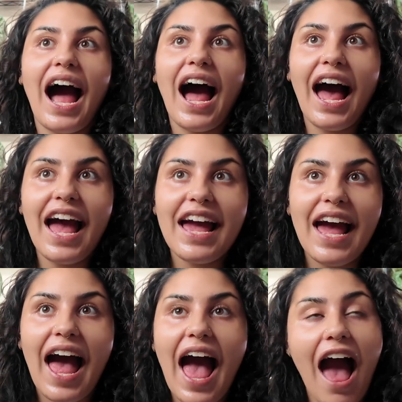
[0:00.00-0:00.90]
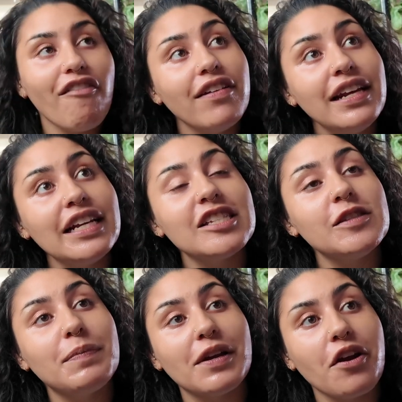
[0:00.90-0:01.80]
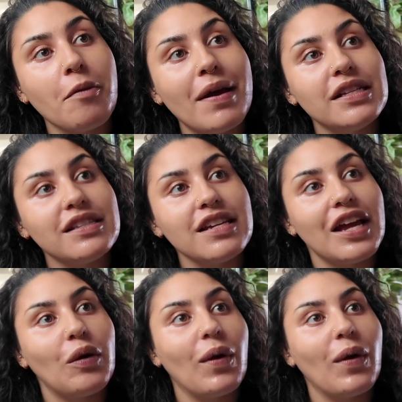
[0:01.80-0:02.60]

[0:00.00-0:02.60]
I haven't experimented